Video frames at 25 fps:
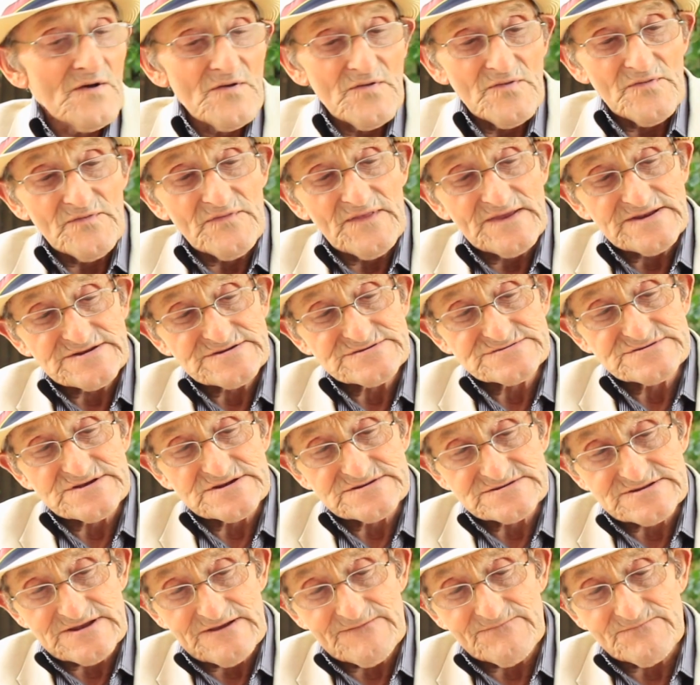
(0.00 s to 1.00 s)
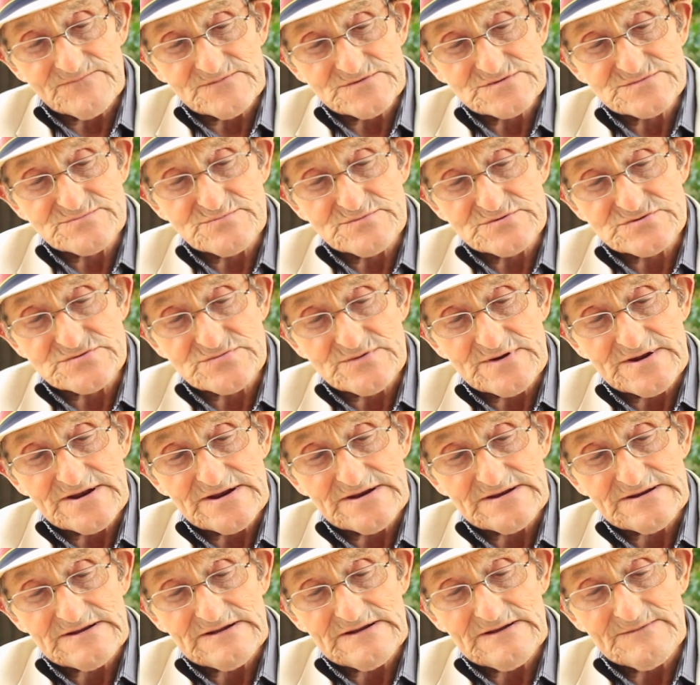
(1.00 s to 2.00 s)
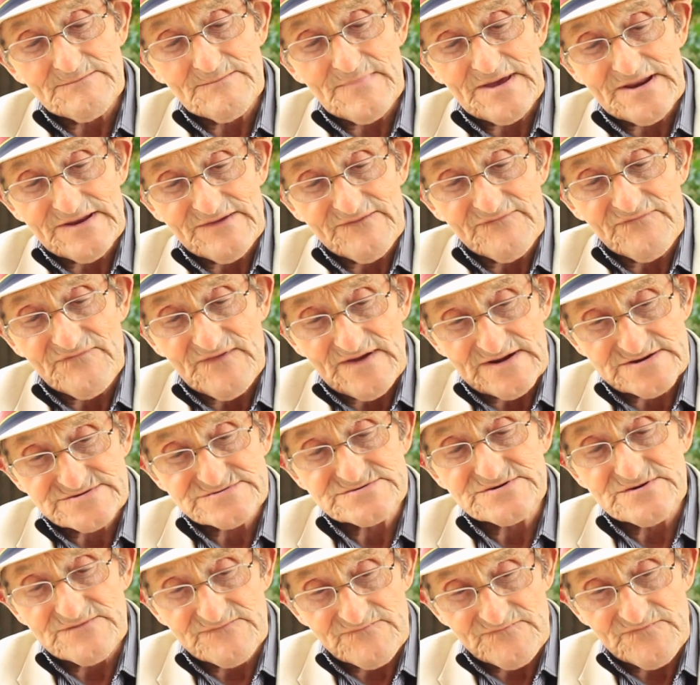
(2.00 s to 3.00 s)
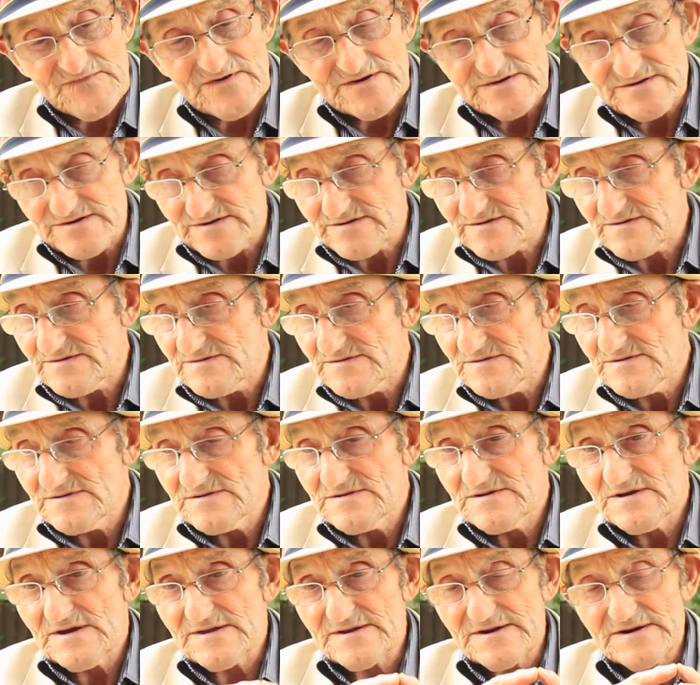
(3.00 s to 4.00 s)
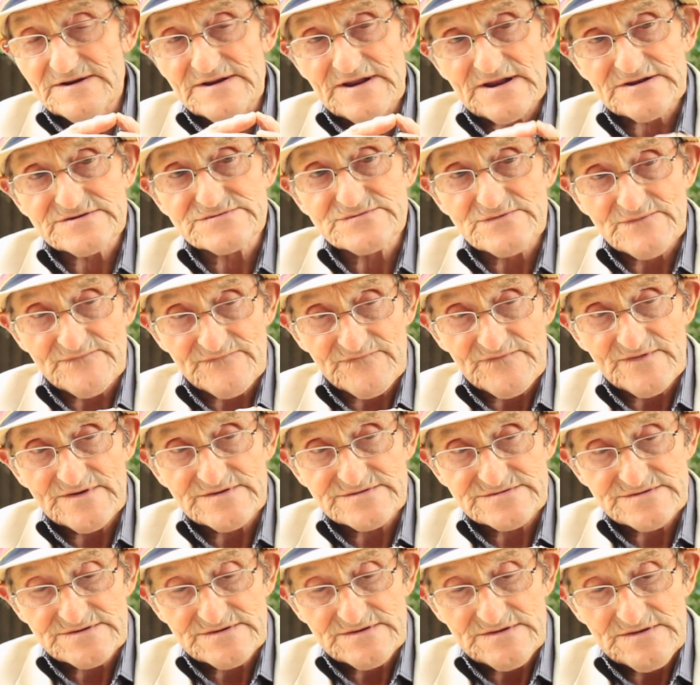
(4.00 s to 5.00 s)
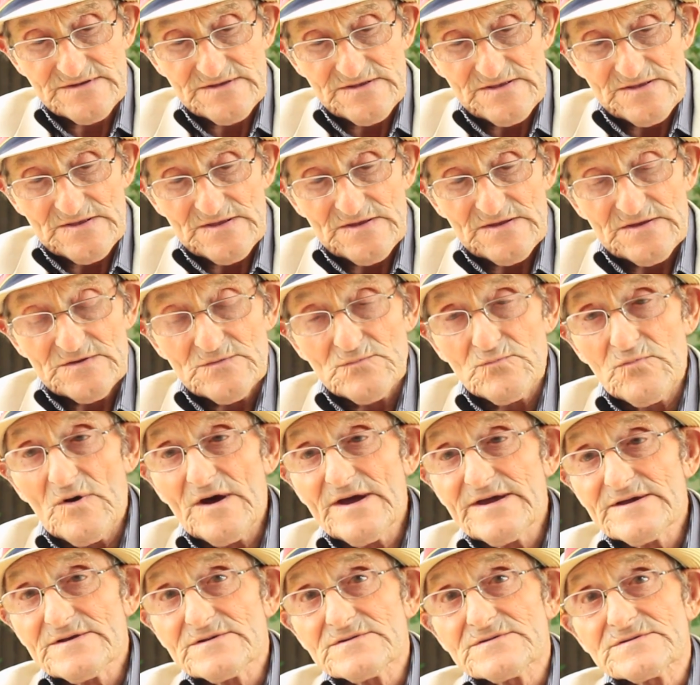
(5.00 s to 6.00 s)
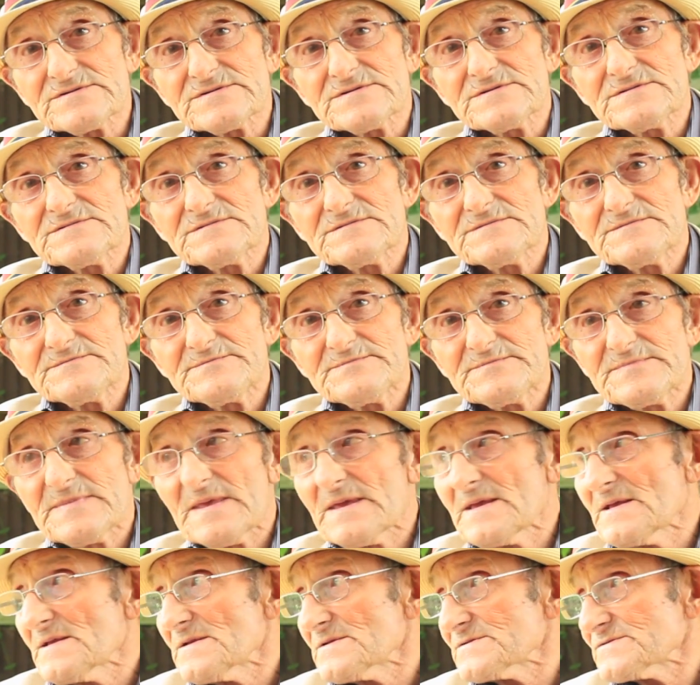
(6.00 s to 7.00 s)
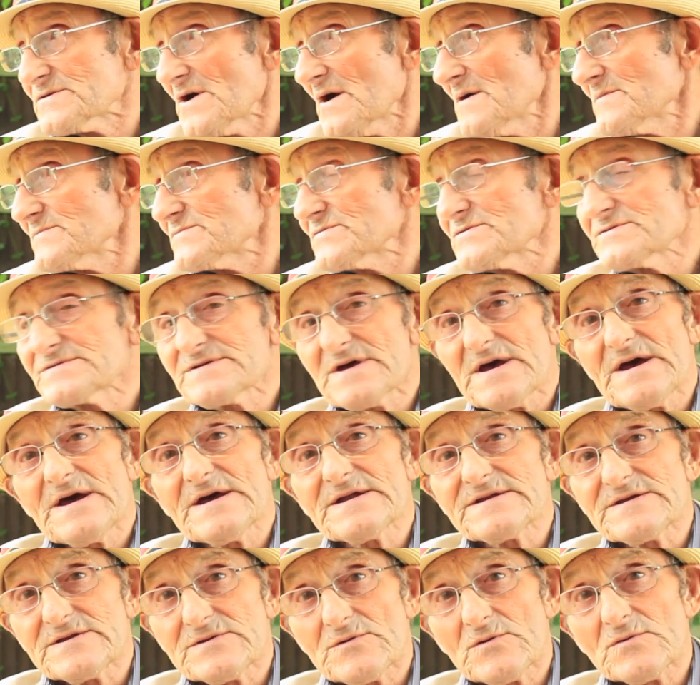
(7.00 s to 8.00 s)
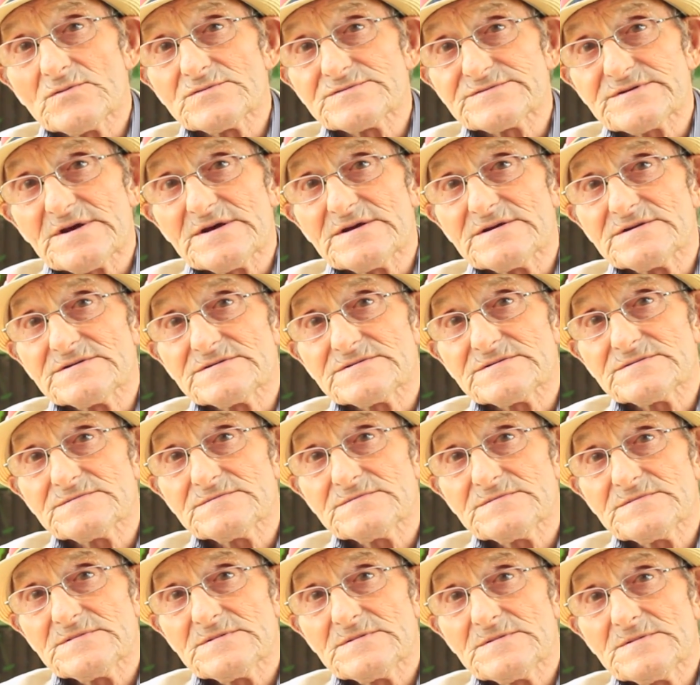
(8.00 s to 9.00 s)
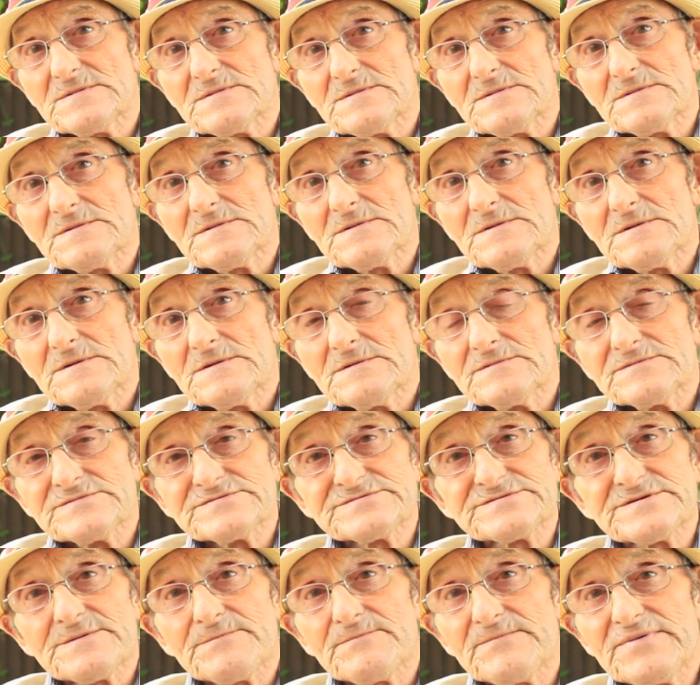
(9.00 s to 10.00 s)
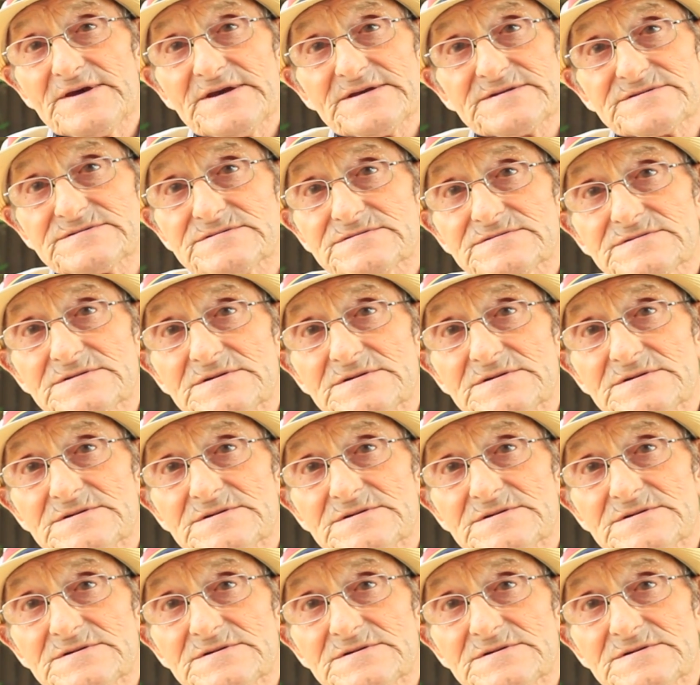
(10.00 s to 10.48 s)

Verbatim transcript: this is the difference between a manufactured fighter and a natural fighter. Wilde, times was hard in those days. It was the pit.